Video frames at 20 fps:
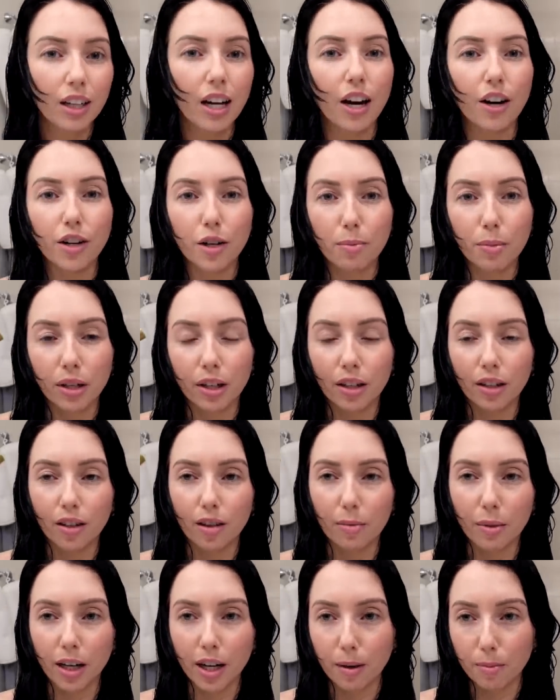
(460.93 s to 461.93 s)
I already put in
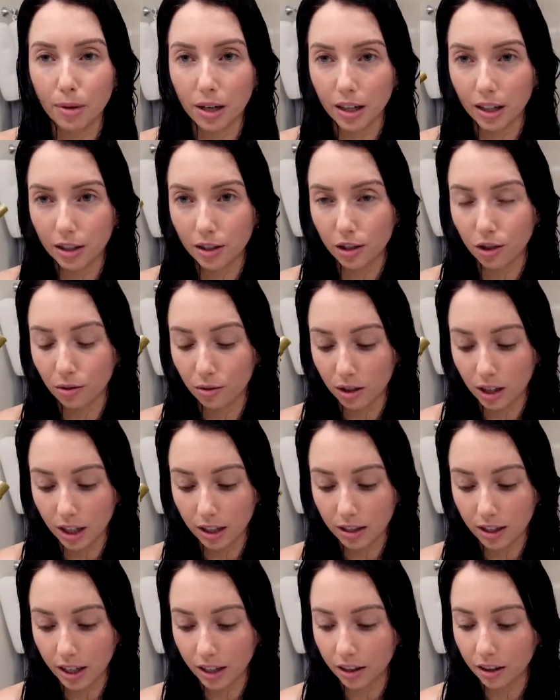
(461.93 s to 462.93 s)
all my hair products, use
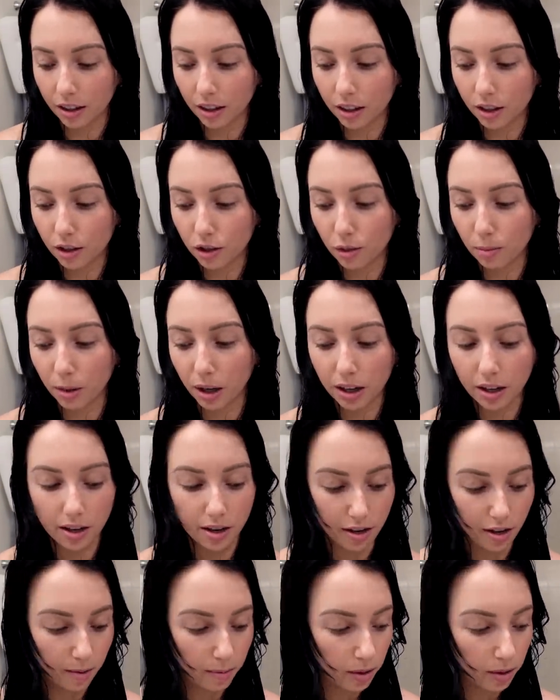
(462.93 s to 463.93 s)
this and the Tsubaki Hair